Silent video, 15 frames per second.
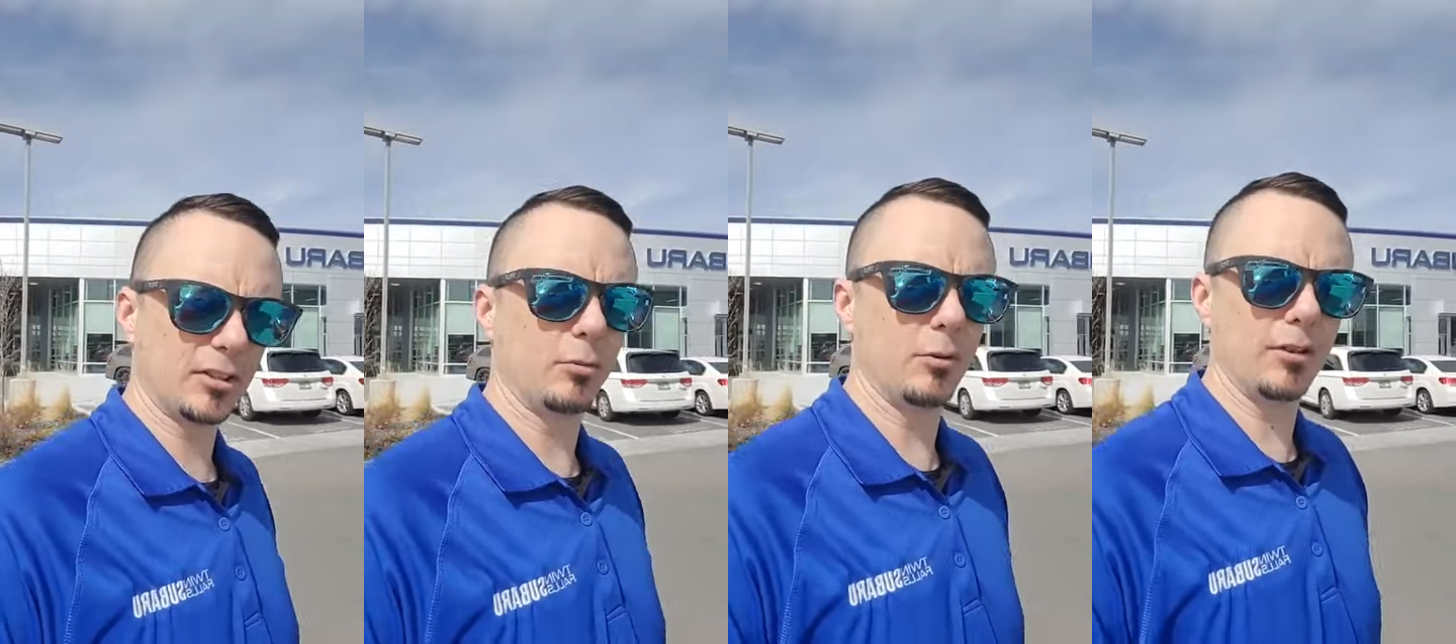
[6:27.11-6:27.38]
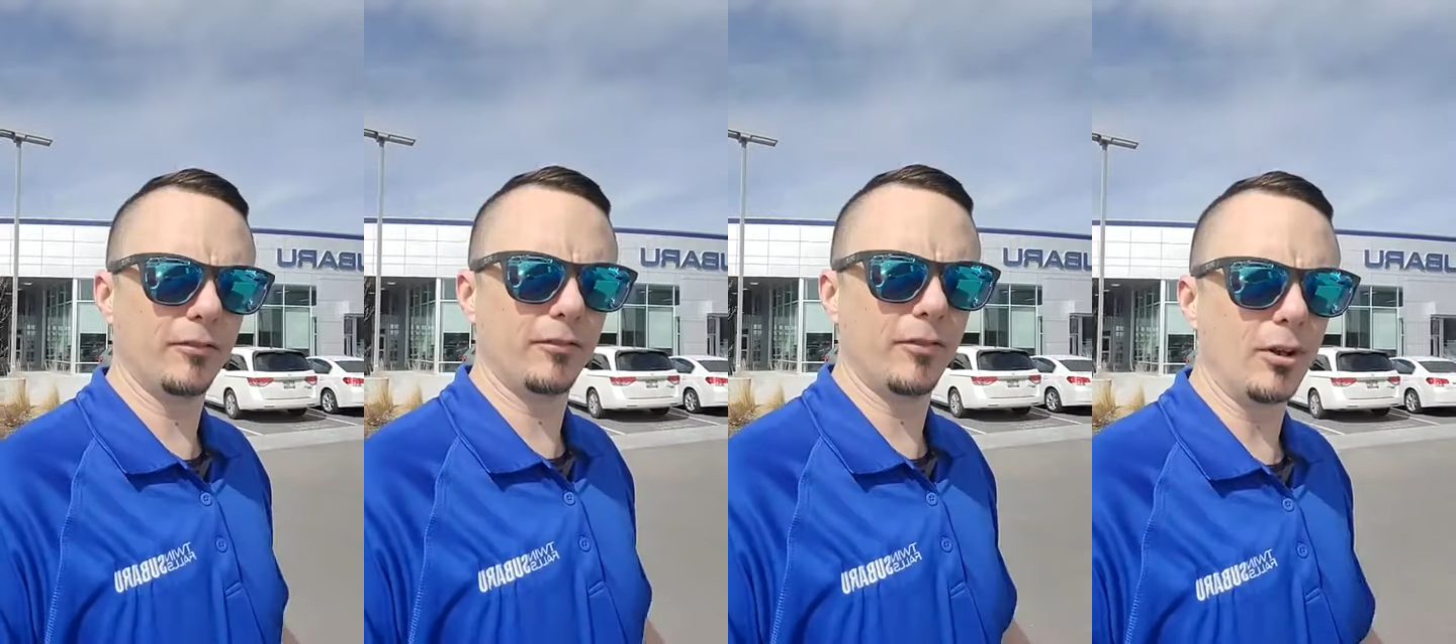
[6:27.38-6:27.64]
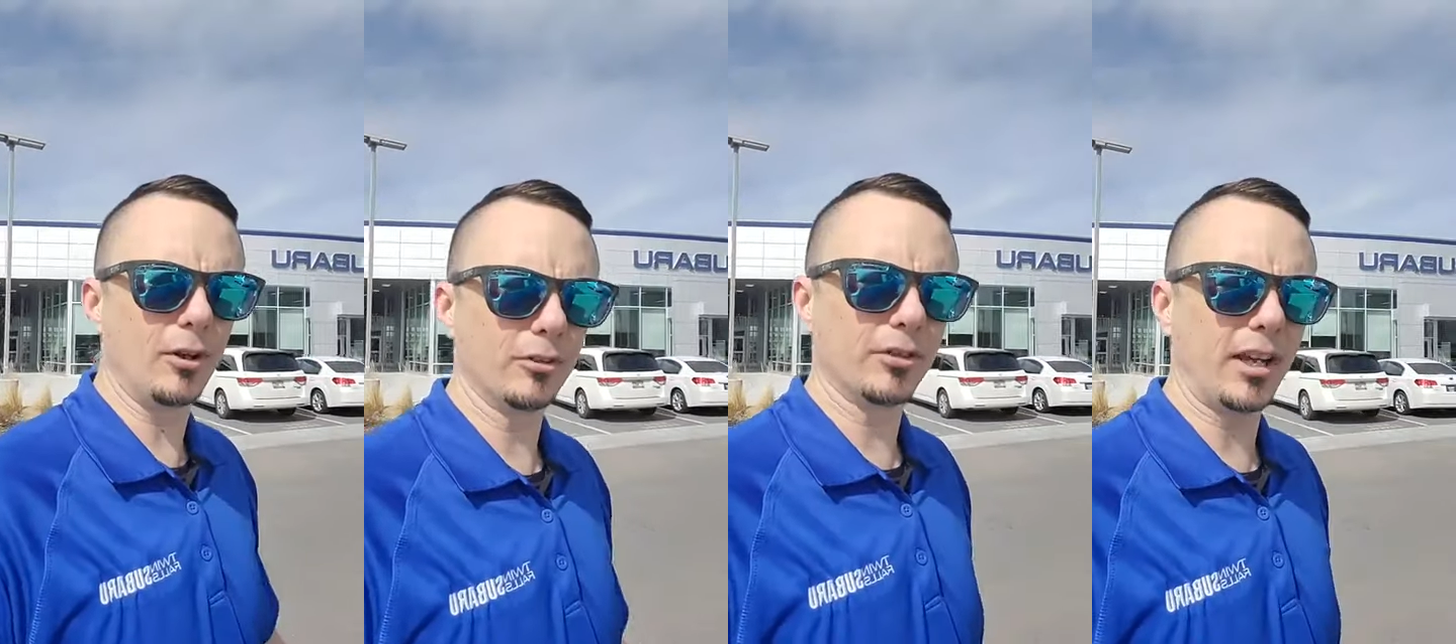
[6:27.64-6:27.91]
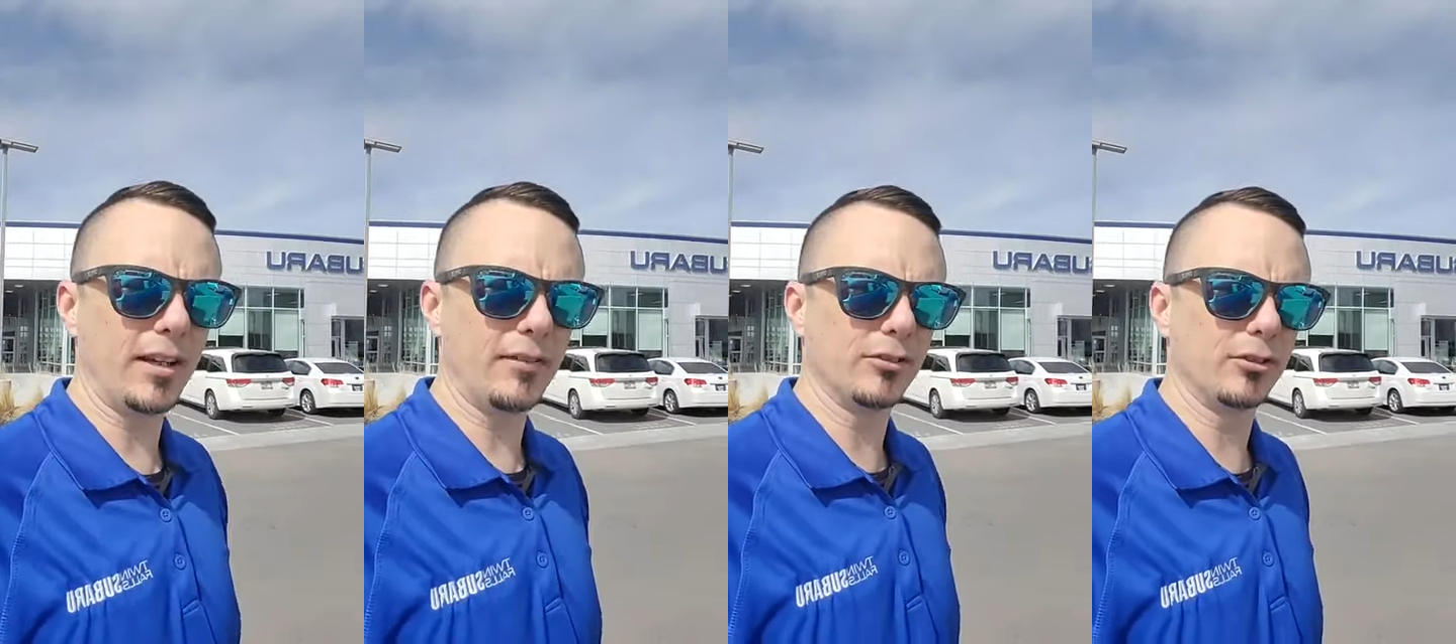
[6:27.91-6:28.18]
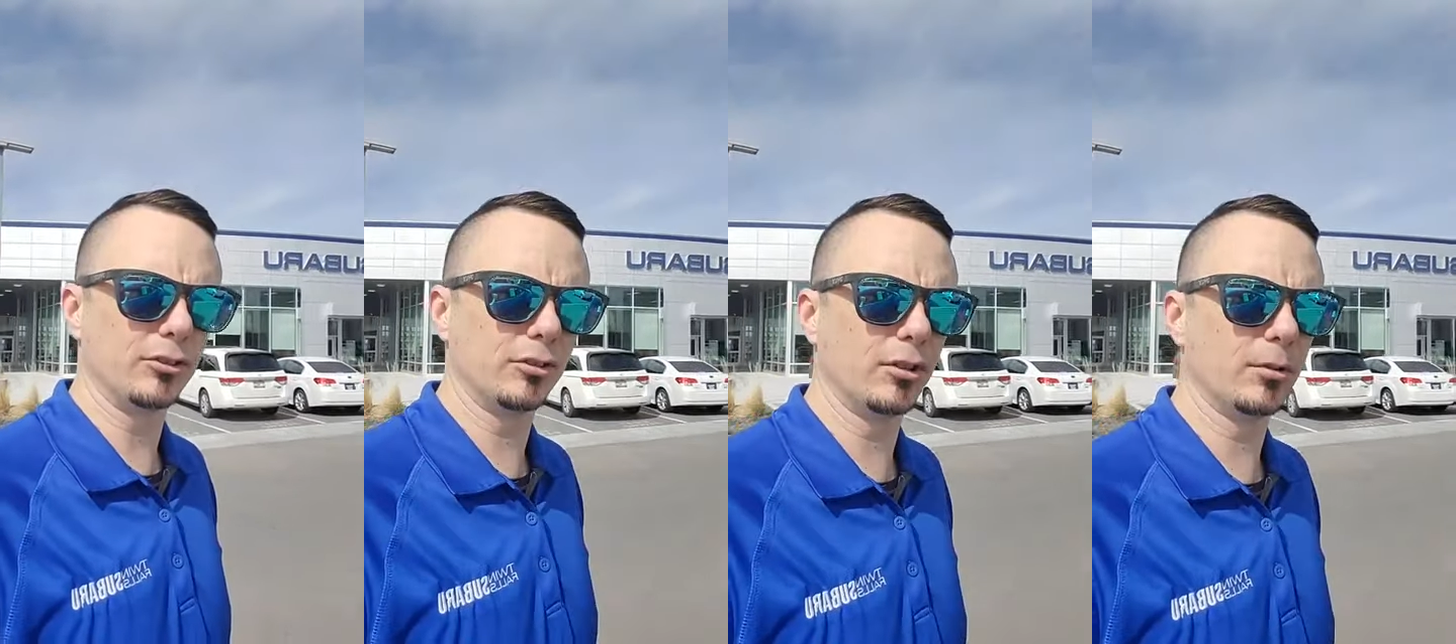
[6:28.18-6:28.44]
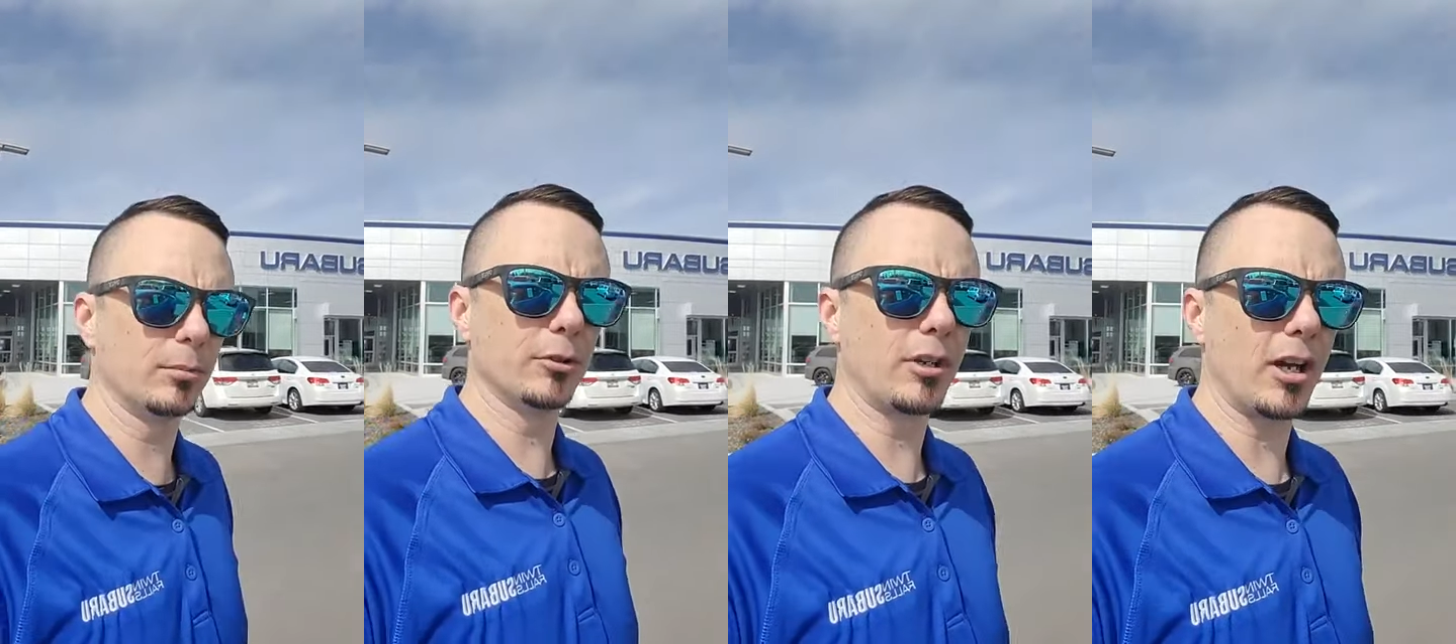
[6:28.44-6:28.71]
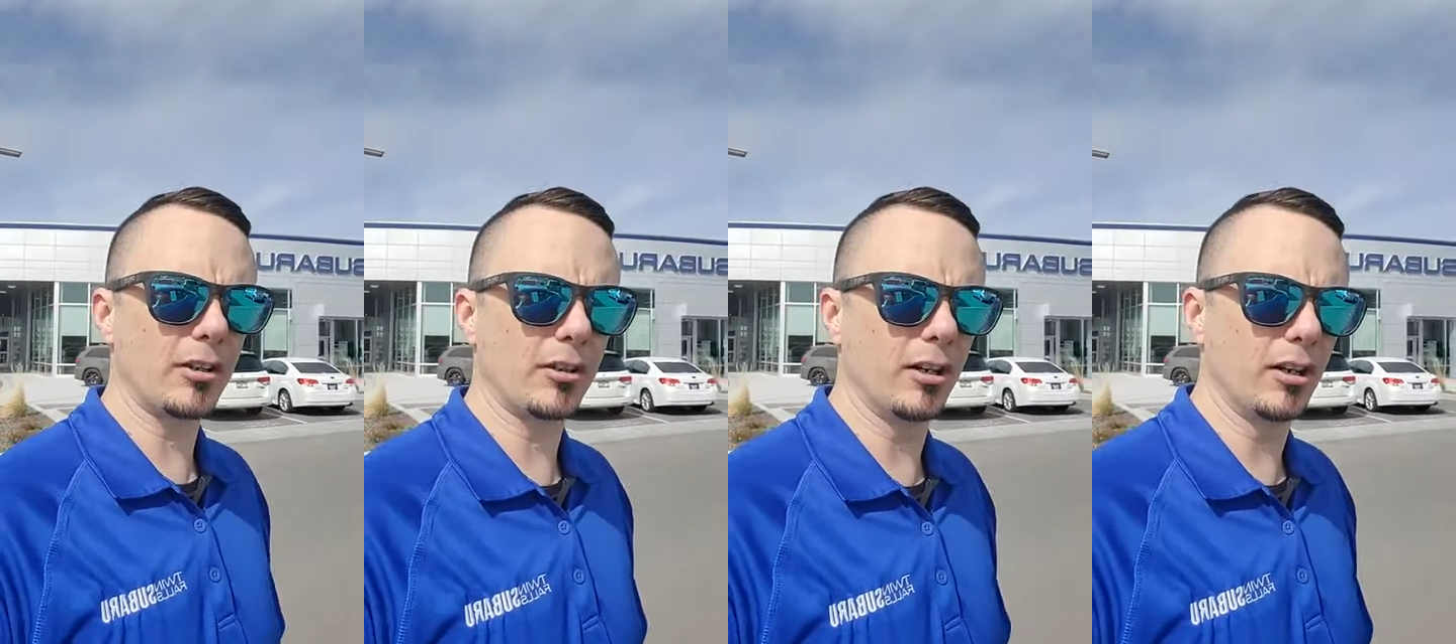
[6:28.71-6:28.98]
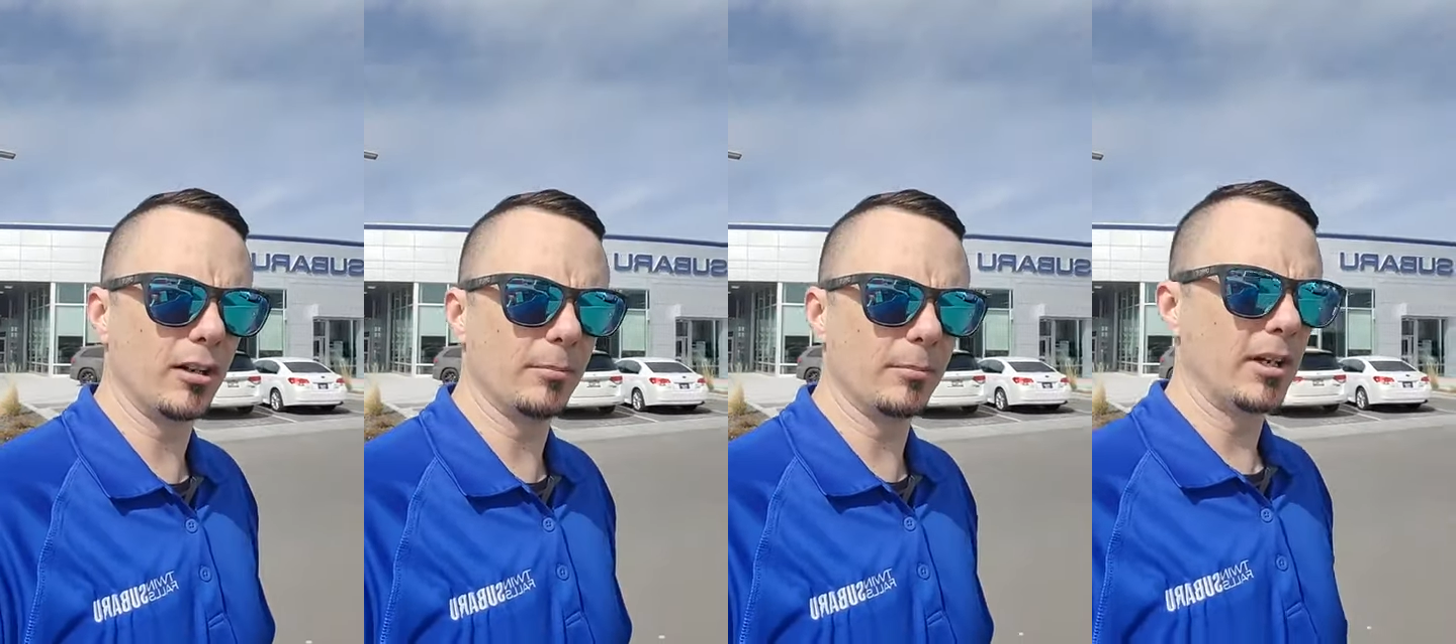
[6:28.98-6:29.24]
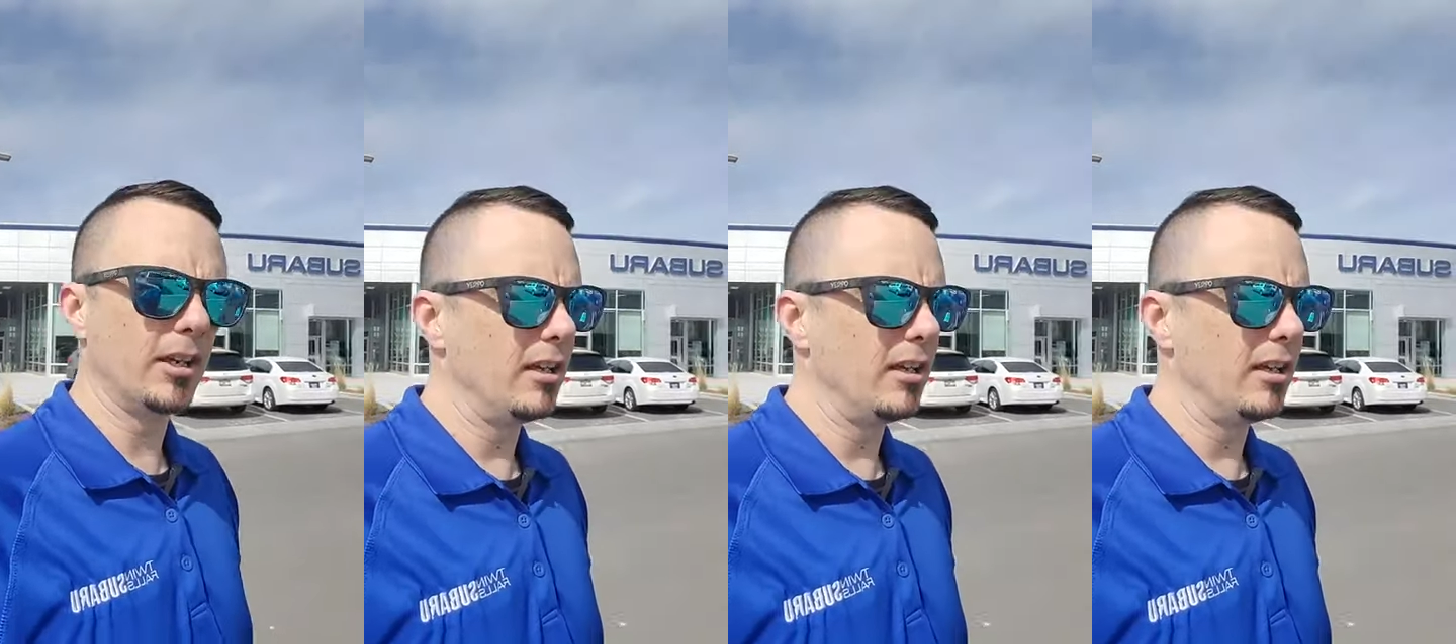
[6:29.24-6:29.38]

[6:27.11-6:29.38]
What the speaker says: twinfalls-subaru.com.